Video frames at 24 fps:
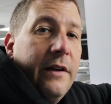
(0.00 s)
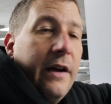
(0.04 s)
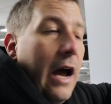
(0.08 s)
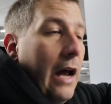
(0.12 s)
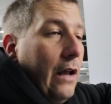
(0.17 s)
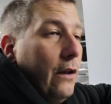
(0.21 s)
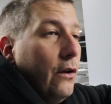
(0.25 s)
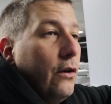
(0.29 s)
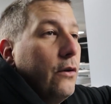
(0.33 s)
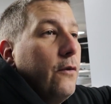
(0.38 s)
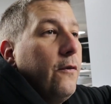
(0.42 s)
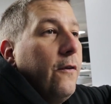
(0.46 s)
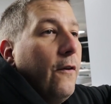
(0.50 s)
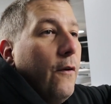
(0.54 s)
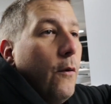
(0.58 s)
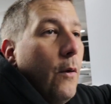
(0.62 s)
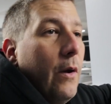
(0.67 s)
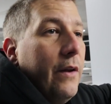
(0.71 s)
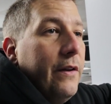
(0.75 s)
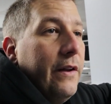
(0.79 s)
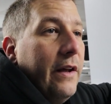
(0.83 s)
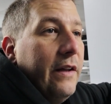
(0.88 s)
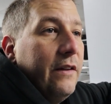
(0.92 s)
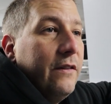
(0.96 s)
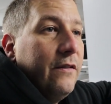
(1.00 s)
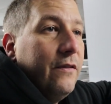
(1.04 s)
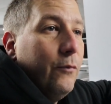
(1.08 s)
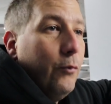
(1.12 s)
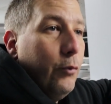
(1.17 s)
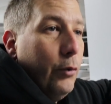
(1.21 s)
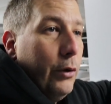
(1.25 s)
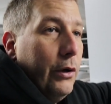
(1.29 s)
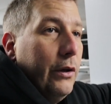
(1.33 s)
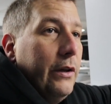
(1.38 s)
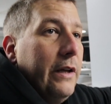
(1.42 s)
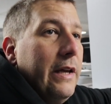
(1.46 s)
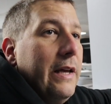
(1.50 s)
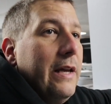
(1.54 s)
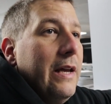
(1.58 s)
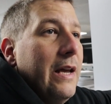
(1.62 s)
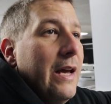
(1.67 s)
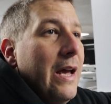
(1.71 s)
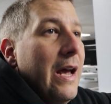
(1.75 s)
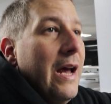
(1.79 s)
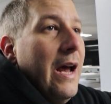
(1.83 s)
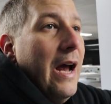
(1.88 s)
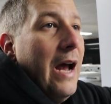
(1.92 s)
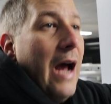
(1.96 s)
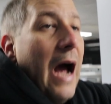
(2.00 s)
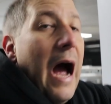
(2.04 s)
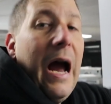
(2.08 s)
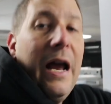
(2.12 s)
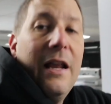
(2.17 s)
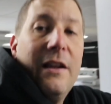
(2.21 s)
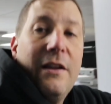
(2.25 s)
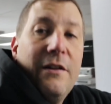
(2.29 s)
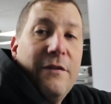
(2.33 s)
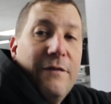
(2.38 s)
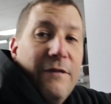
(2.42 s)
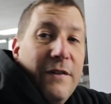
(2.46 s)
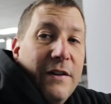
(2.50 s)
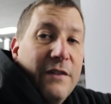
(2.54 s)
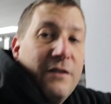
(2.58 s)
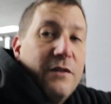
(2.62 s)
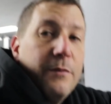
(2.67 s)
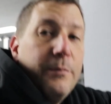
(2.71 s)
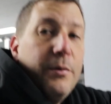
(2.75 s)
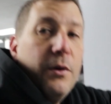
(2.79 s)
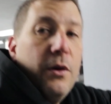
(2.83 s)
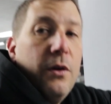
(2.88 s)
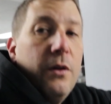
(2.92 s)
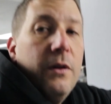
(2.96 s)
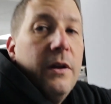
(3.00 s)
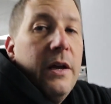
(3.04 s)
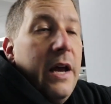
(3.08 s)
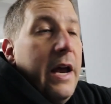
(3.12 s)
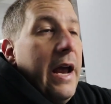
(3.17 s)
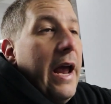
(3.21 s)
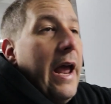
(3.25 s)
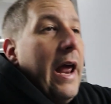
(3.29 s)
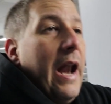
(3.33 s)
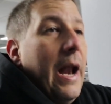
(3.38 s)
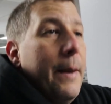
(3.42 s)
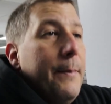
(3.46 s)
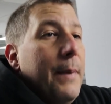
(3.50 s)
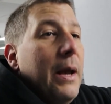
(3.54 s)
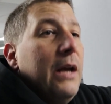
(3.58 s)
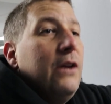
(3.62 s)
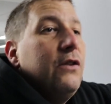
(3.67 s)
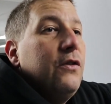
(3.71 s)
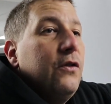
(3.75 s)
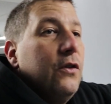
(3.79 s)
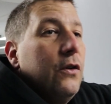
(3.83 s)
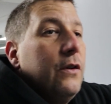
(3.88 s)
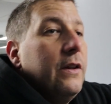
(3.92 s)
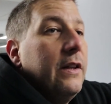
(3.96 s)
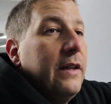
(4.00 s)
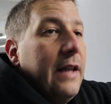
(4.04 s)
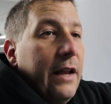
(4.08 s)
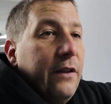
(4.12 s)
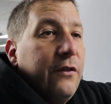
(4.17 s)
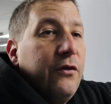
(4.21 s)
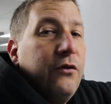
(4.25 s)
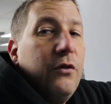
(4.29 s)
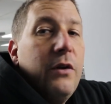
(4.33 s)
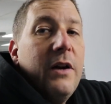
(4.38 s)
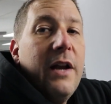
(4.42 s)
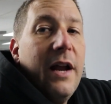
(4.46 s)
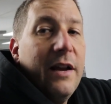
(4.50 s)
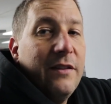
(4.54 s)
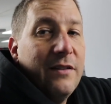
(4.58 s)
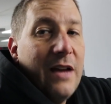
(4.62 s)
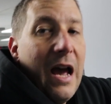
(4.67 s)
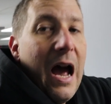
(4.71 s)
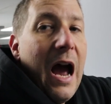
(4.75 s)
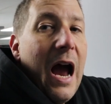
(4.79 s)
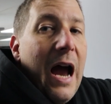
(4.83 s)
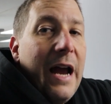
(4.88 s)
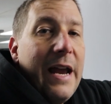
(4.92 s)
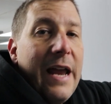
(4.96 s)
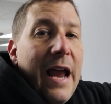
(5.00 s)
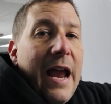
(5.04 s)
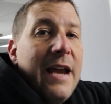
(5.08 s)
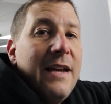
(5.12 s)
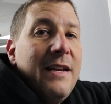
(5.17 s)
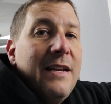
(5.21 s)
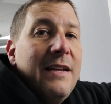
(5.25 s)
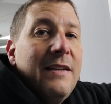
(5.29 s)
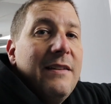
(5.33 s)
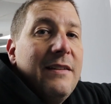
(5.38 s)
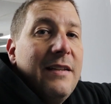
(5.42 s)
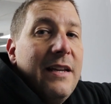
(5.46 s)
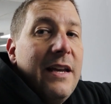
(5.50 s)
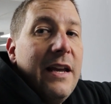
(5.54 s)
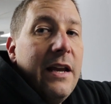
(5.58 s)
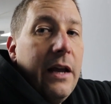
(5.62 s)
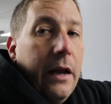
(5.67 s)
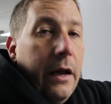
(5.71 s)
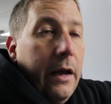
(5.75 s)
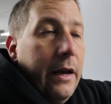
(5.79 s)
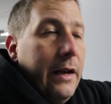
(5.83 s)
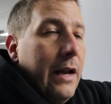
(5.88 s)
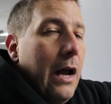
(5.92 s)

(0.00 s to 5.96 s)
I look for one that's really highly visible, and I make sure that that street has a high ADT.